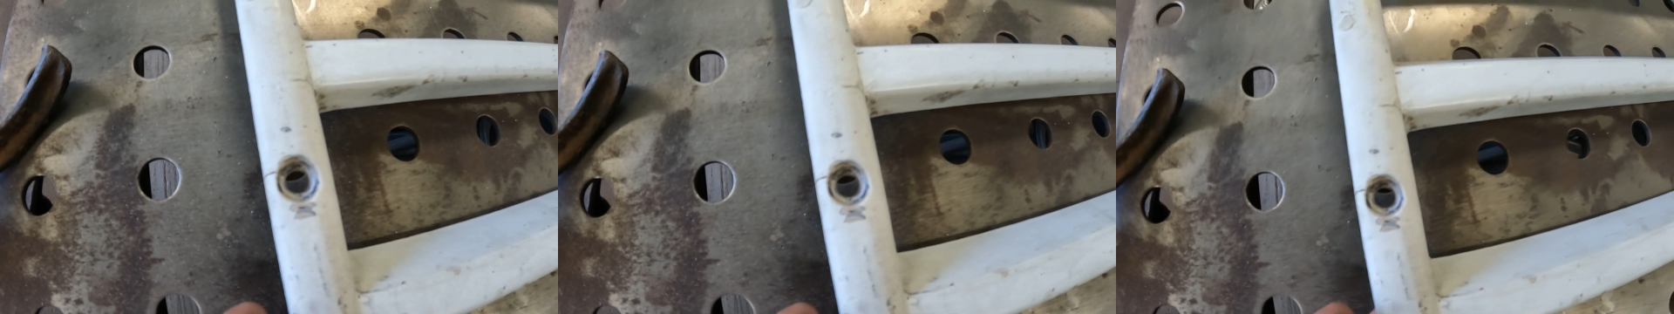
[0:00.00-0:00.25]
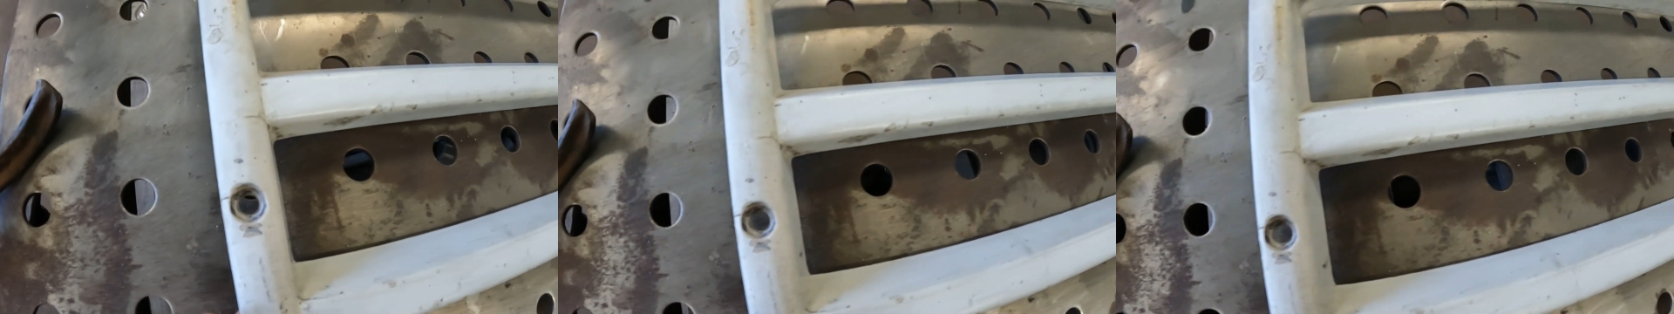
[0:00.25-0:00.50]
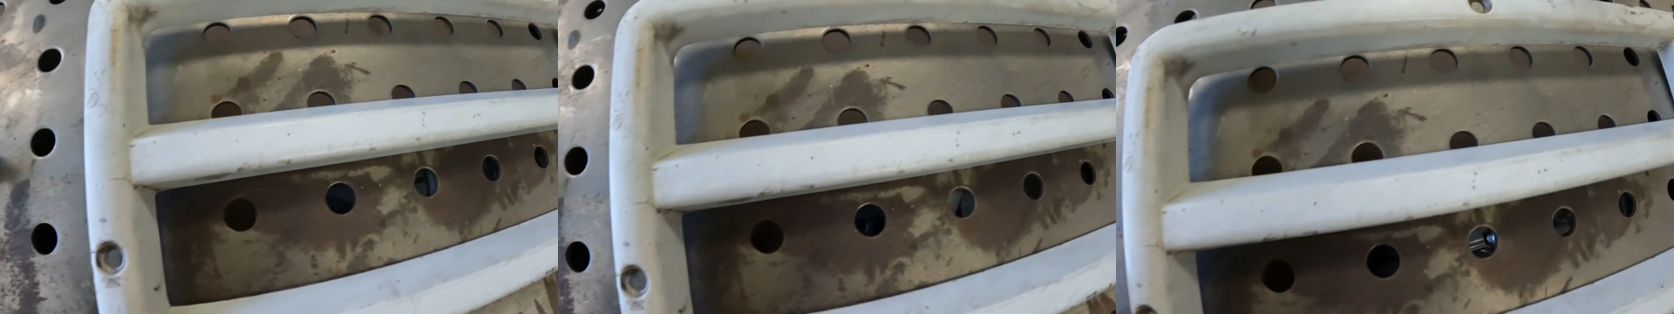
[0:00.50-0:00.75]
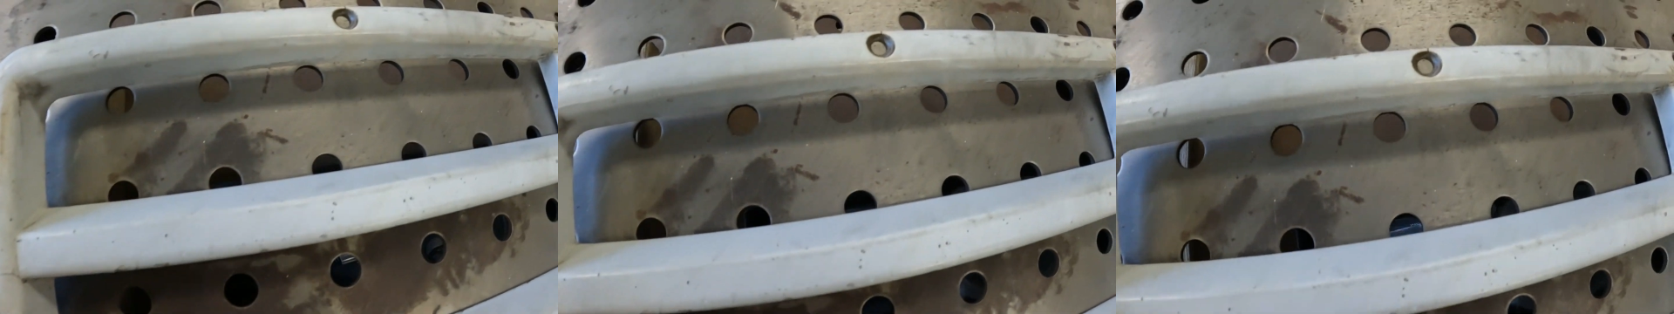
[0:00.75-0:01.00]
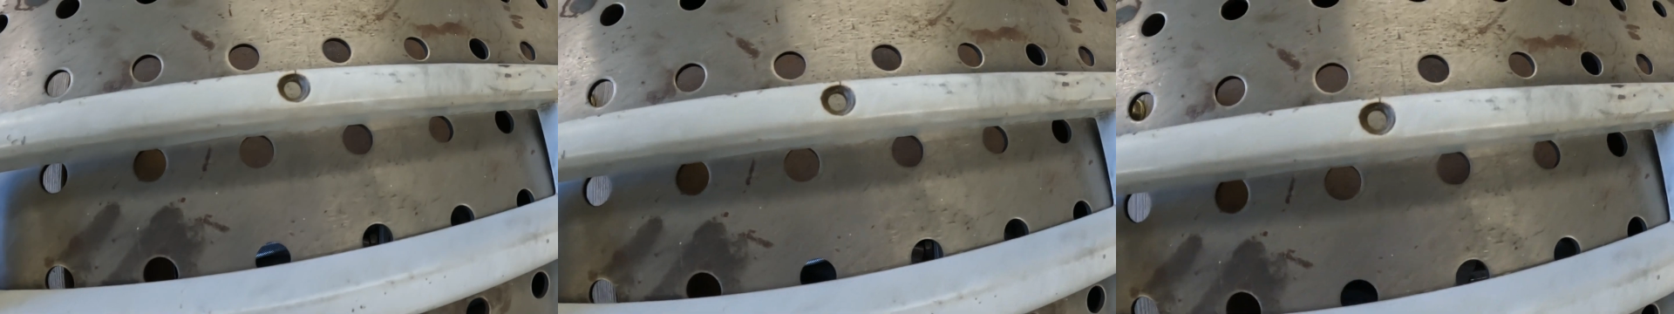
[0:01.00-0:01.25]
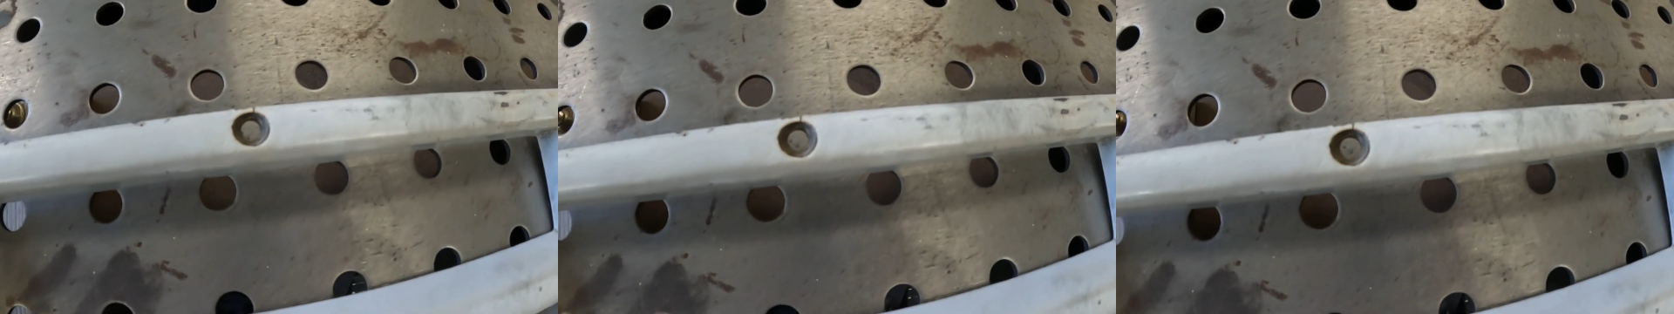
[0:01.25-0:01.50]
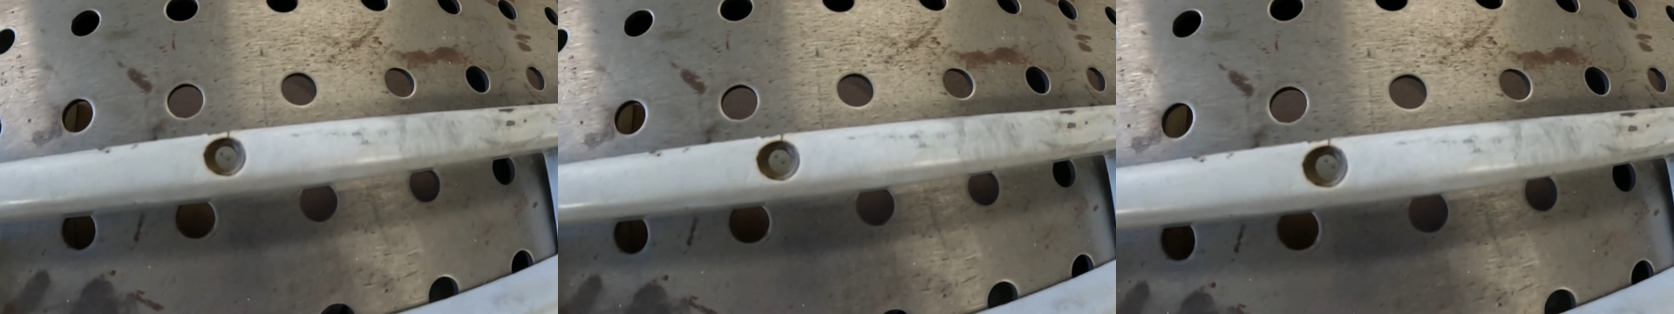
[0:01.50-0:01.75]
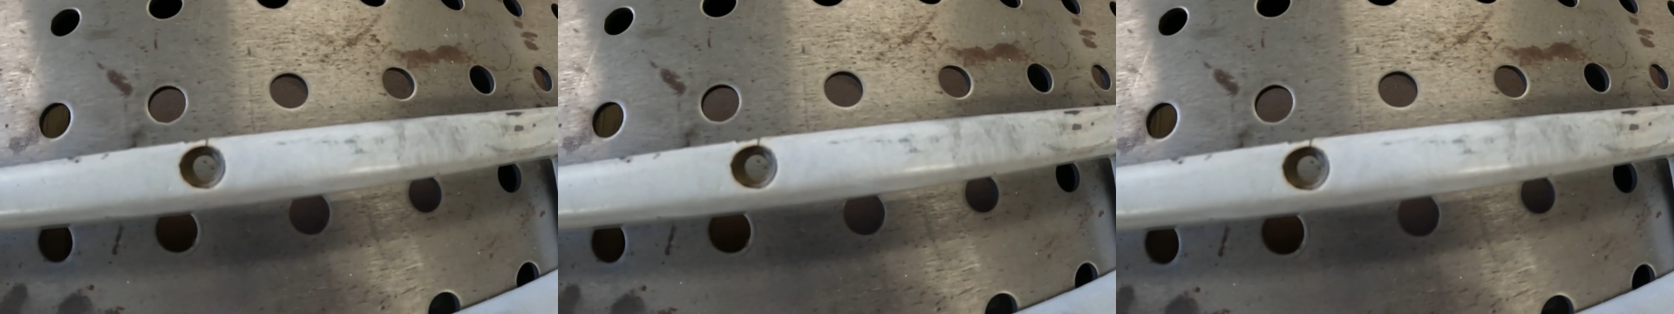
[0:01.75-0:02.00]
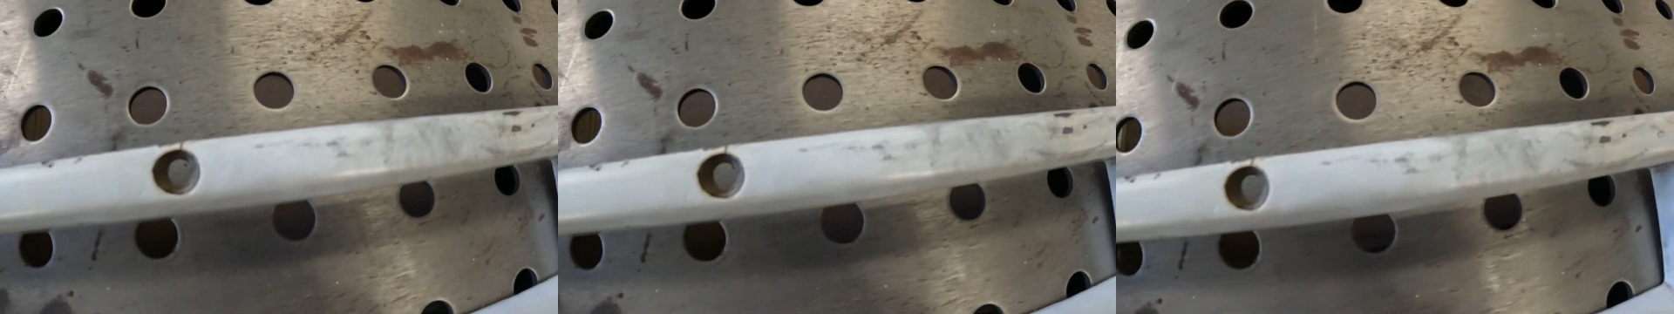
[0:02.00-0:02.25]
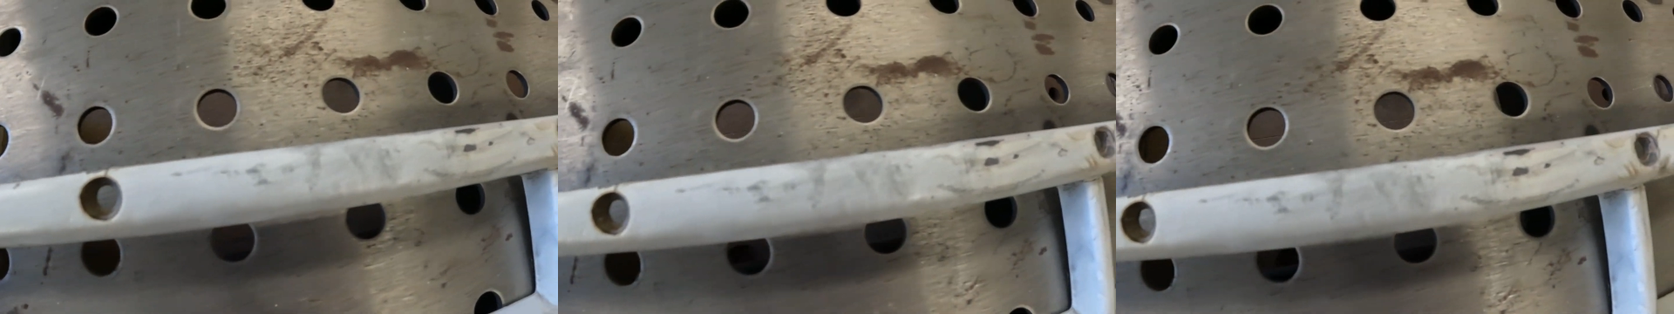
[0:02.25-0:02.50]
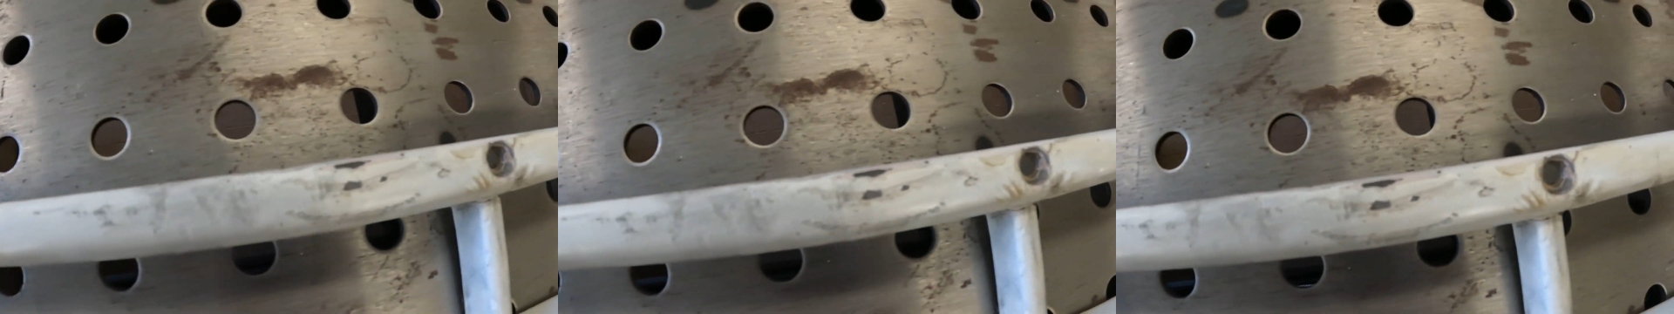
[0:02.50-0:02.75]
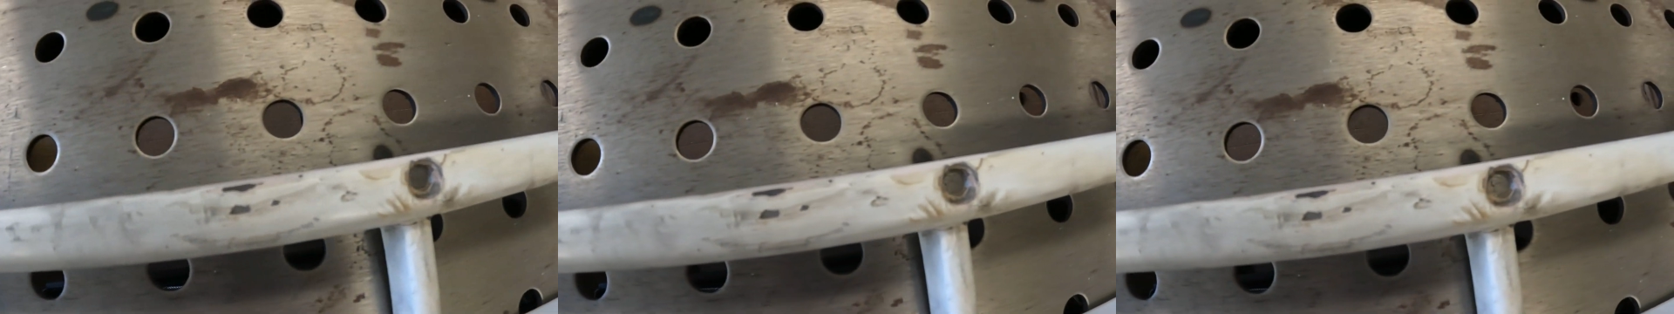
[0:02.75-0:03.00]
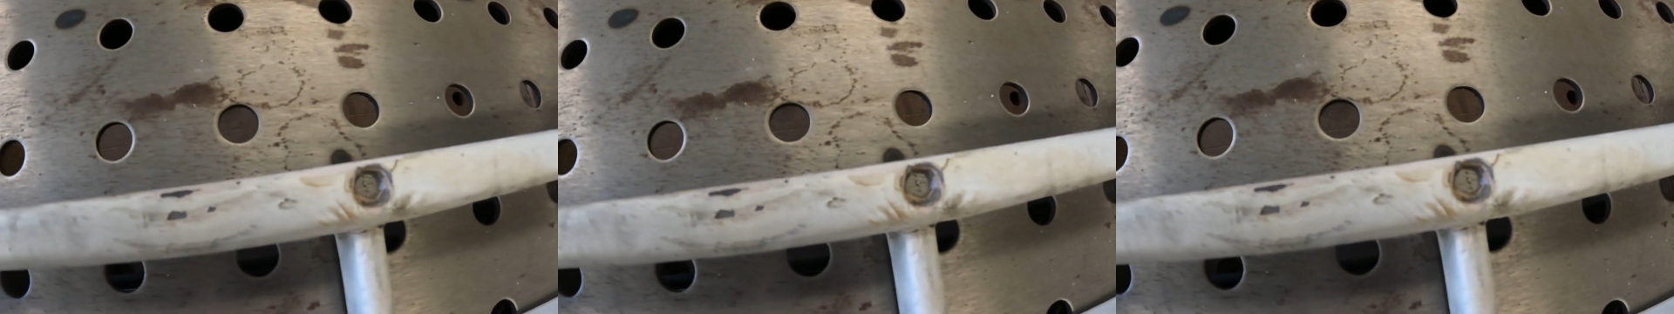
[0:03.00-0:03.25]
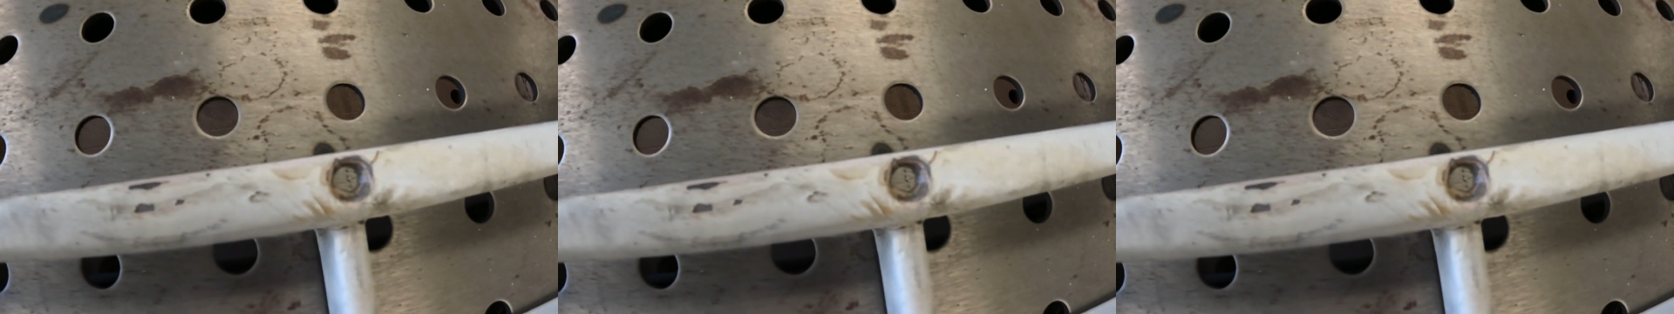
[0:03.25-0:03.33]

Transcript: [unreadable: no face in view]